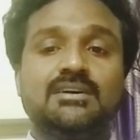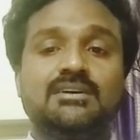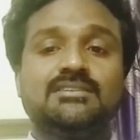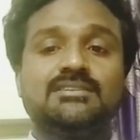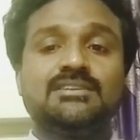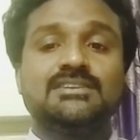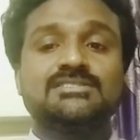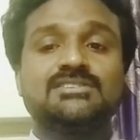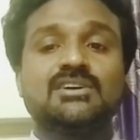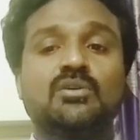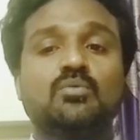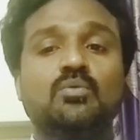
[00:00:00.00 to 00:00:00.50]

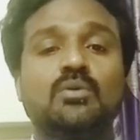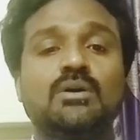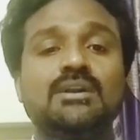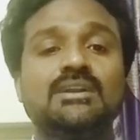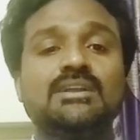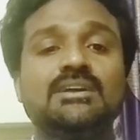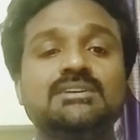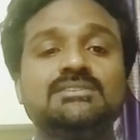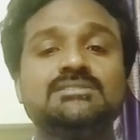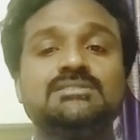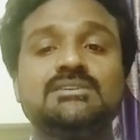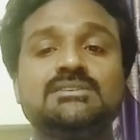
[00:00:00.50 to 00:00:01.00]
These
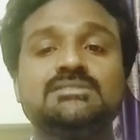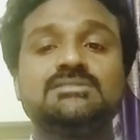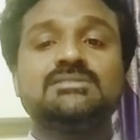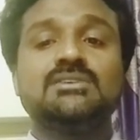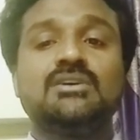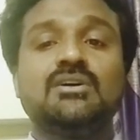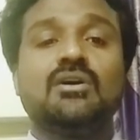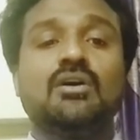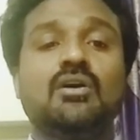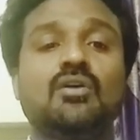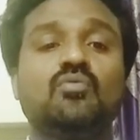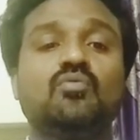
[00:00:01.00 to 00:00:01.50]
advantages
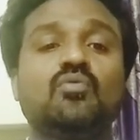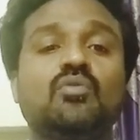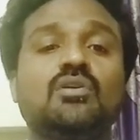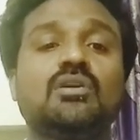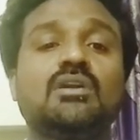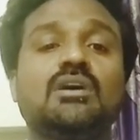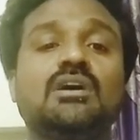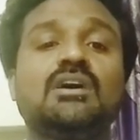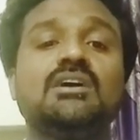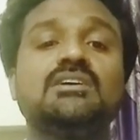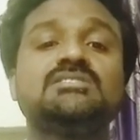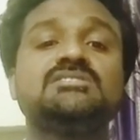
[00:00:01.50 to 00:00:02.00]
of
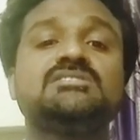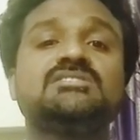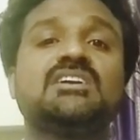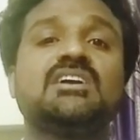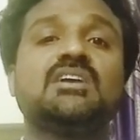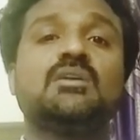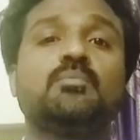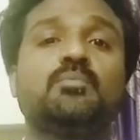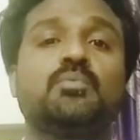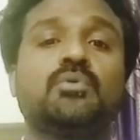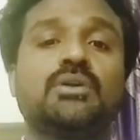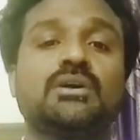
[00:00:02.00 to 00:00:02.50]
large
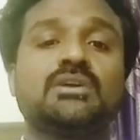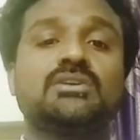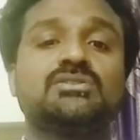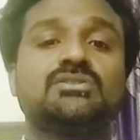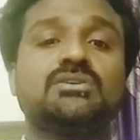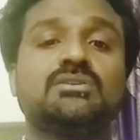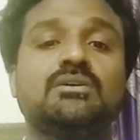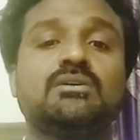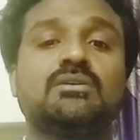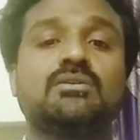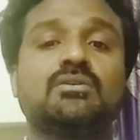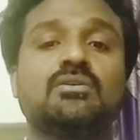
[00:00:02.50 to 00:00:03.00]
scale
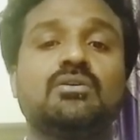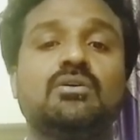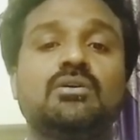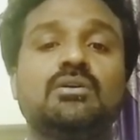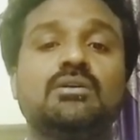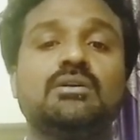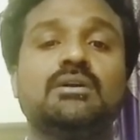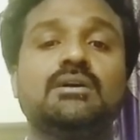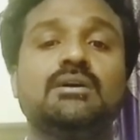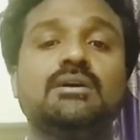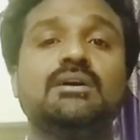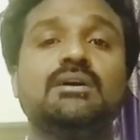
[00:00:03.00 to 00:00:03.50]
production are
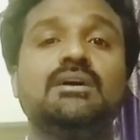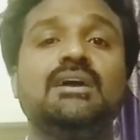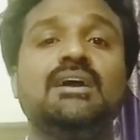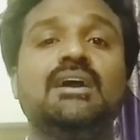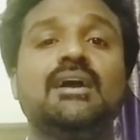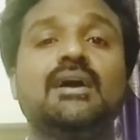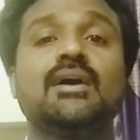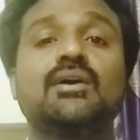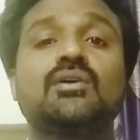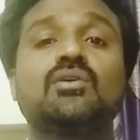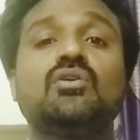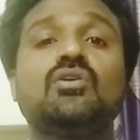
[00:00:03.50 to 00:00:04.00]
called
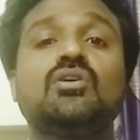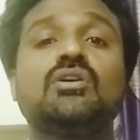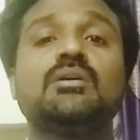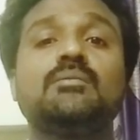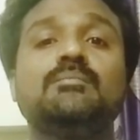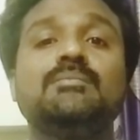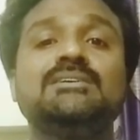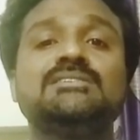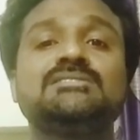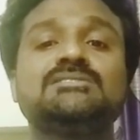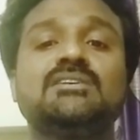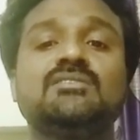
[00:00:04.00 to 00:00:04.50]

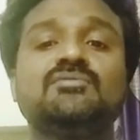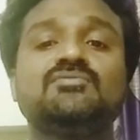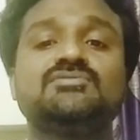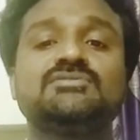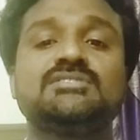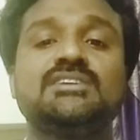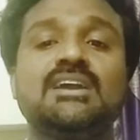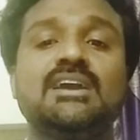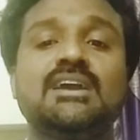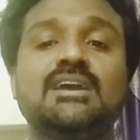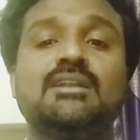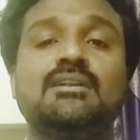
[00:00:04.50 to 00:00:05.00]
economies of
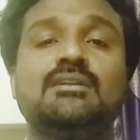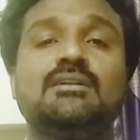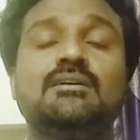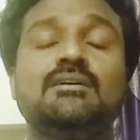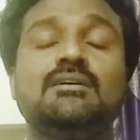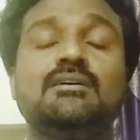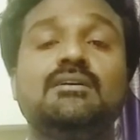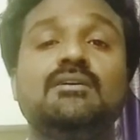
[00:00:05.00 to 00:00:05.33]
scale.